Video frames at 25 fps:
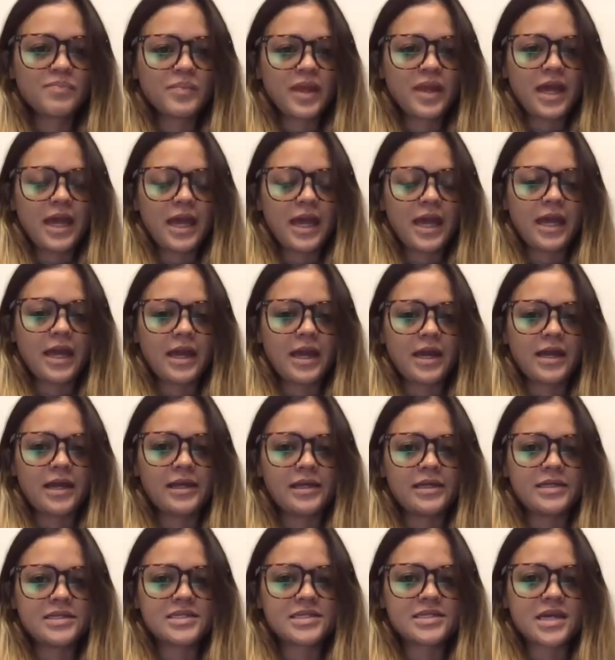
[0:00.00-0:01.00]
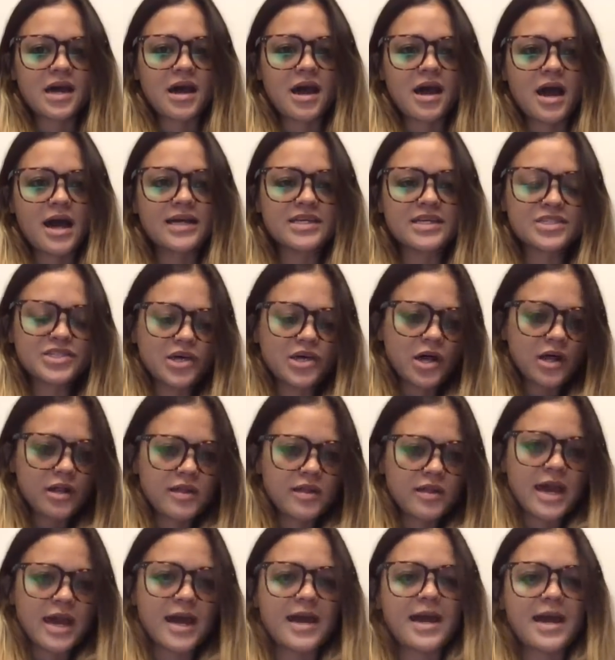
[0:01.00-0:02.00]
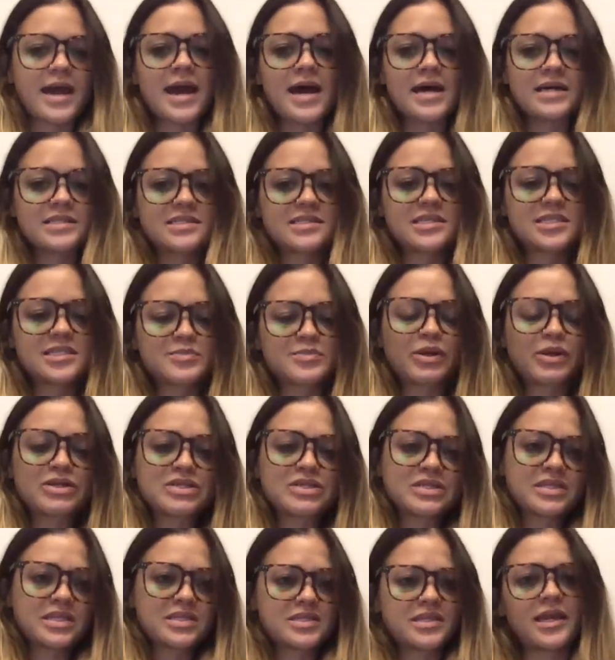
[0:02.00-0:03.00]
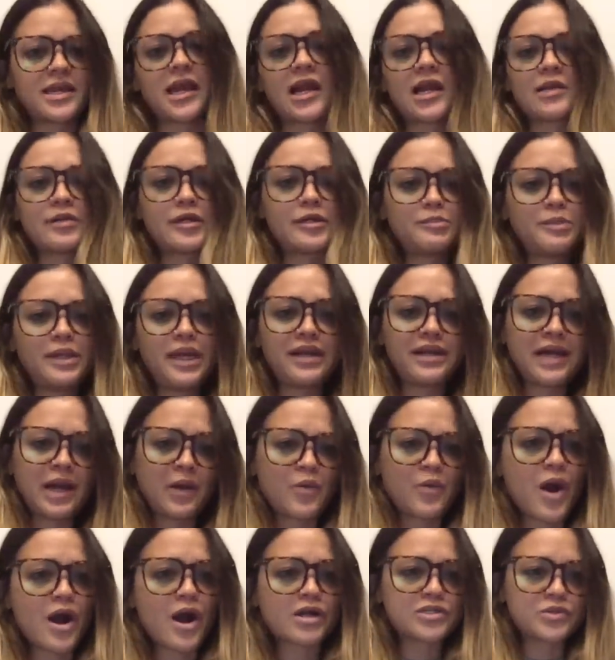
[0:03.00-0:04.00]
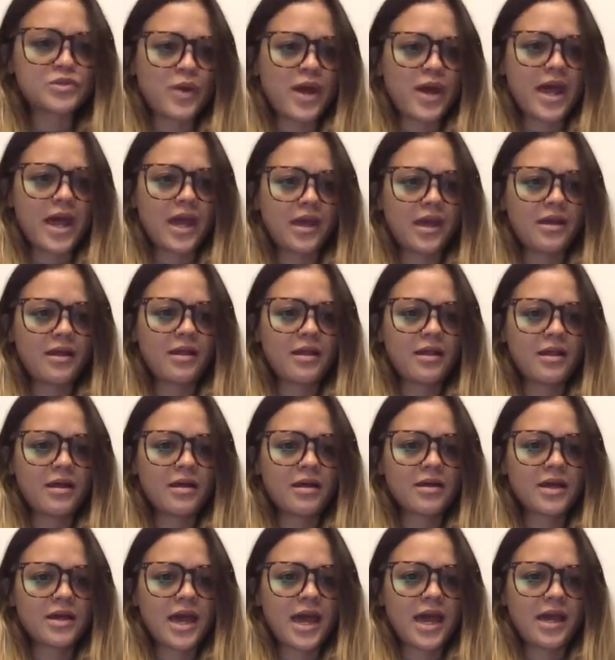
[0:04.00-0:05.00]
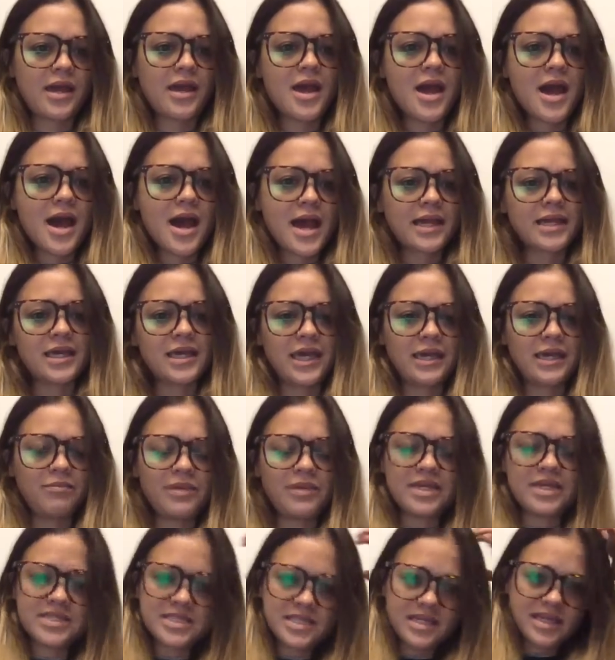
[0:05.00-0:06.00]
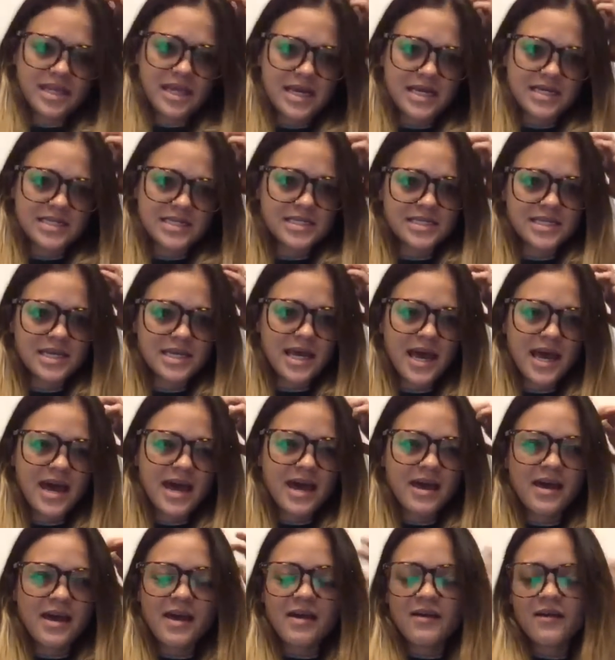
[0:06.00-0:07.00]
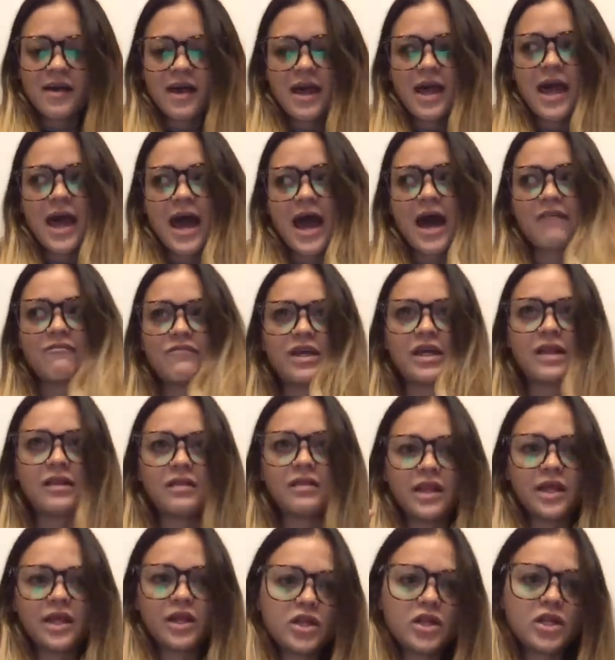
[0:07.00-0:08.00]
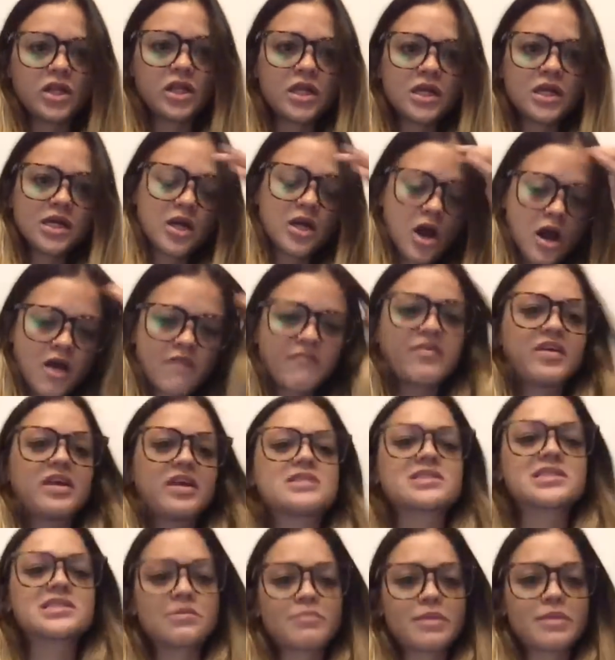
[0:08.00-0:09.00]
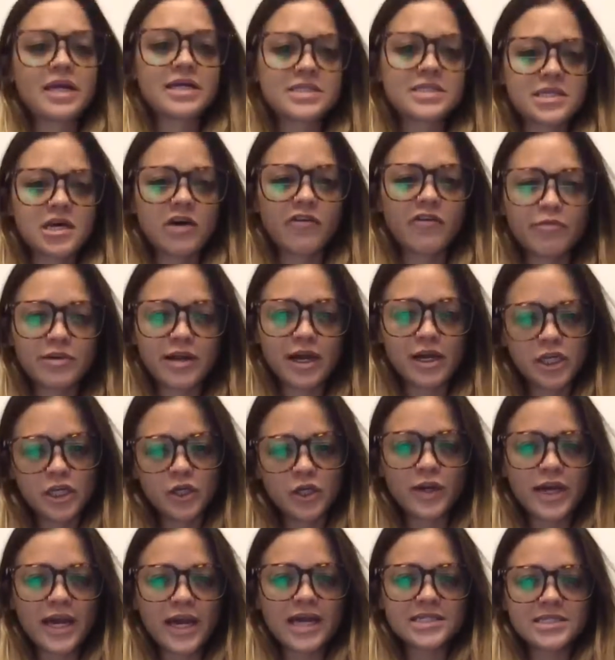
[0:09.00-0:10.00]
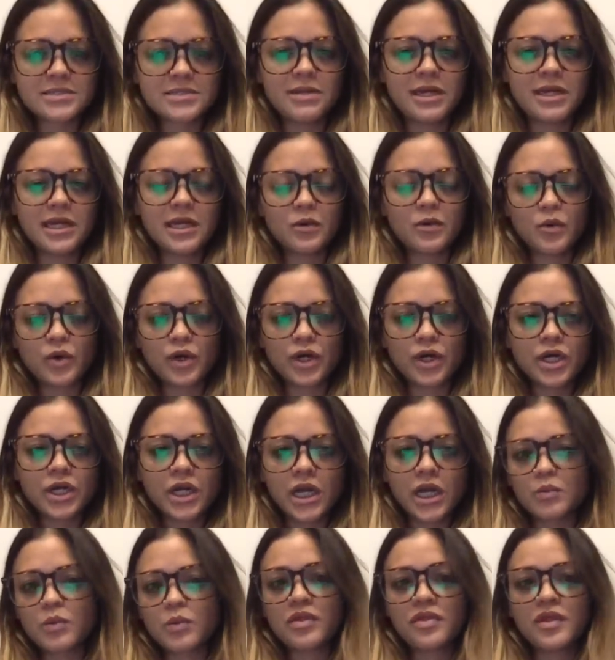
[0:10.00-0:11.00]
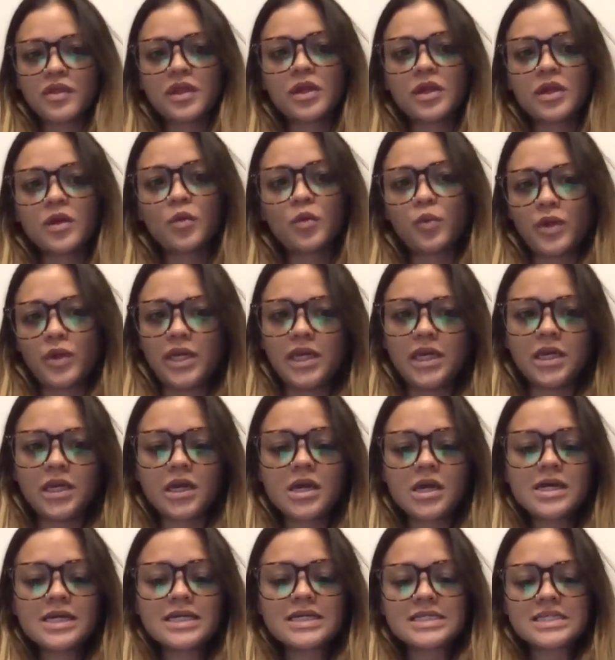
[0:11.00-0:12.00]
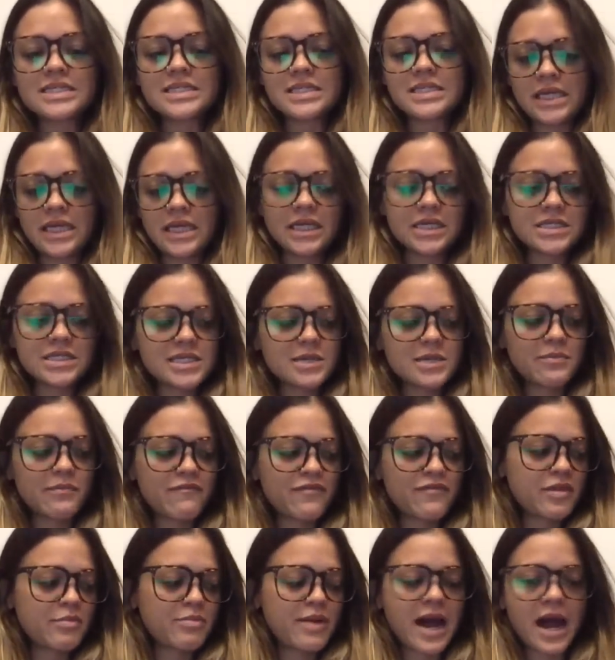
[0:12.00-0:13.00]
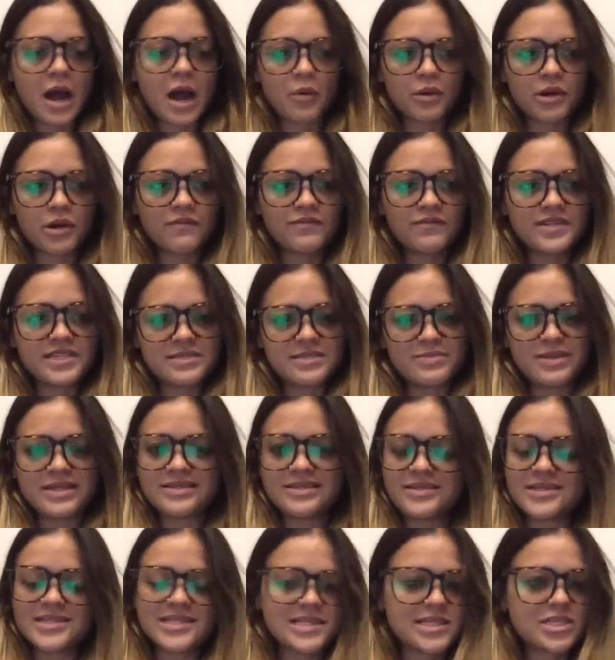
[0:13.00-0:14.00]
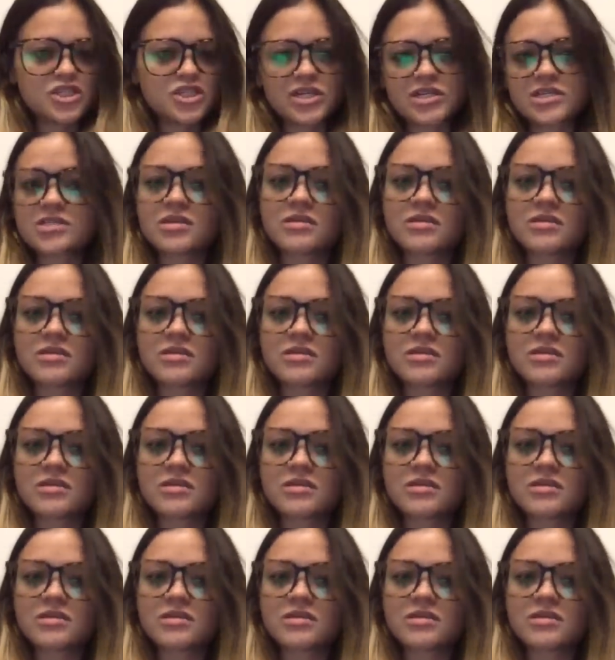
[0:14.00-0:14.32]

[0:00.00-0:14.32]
And I saw that as this person doesn't care about me and I walked away. Okay. I came into this having little confidence in myself, but I knew I had to make it work. And within a week, seeing some of the power of this business in just the